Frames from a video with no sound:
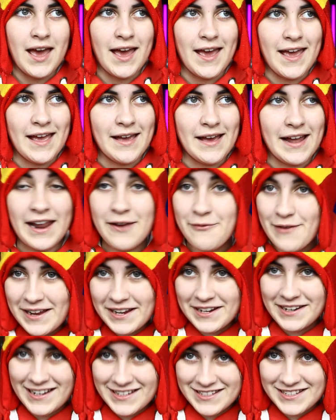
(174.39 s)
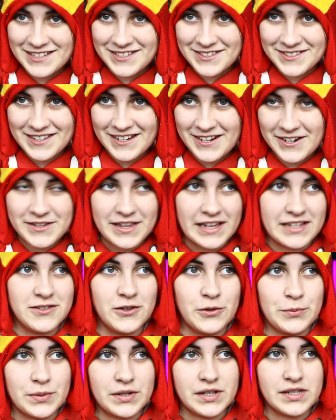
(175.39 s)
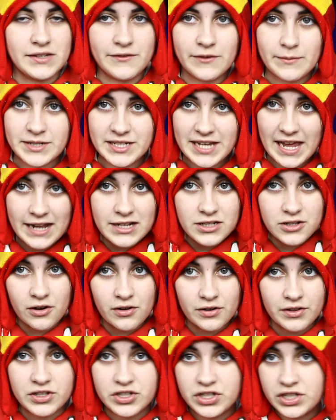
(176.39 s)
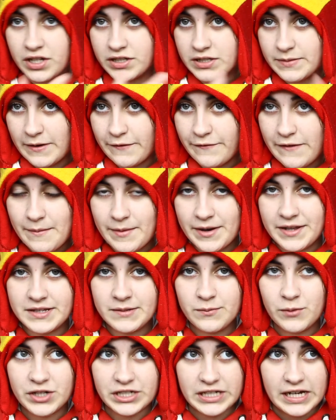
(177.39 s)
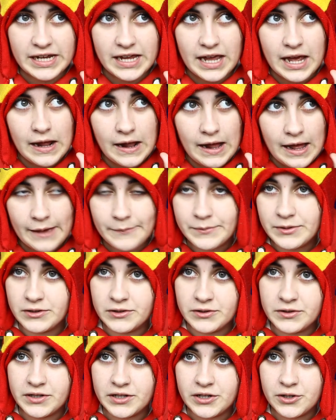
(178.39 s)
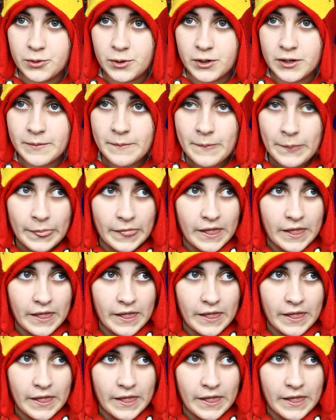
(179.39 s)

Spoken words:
And I recognised it since I heard that song because it's from a TED talk that she does about feminism, which I absolutely adore.